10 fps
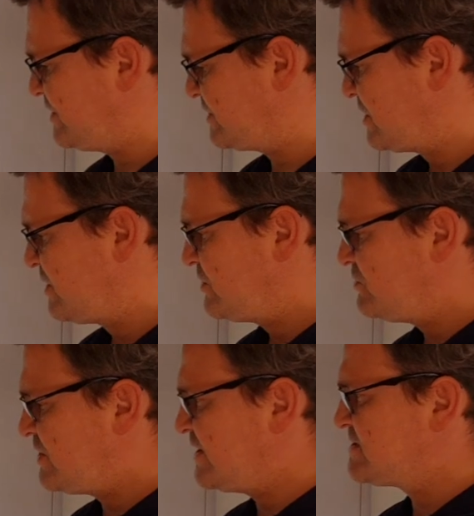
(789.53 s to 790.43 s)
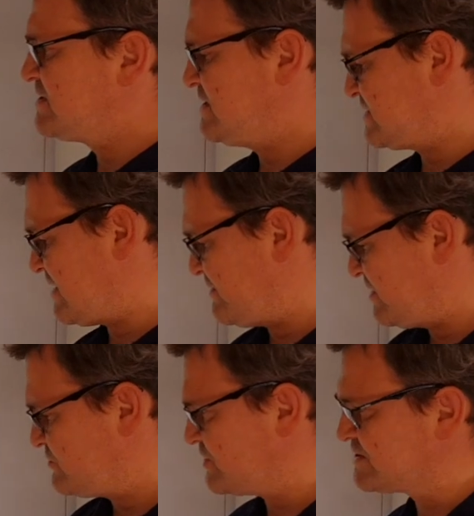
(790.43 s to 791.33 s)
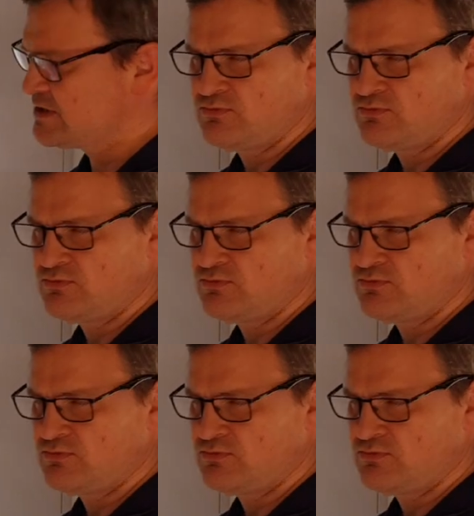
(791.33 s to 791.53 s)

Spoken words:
it, you can see some interesting